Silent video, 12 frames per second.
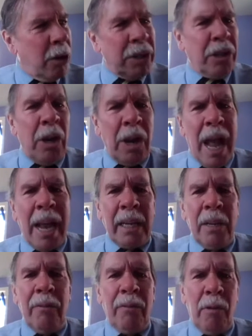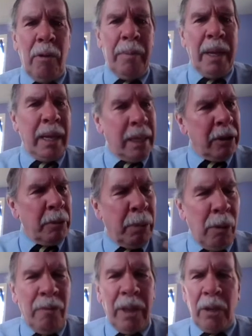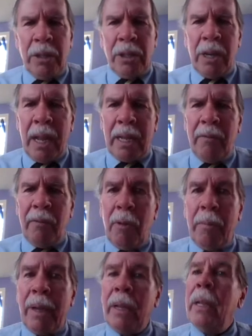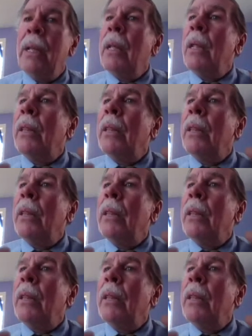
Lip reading: Goods are nonconforming. To prove that goods are nonconforming,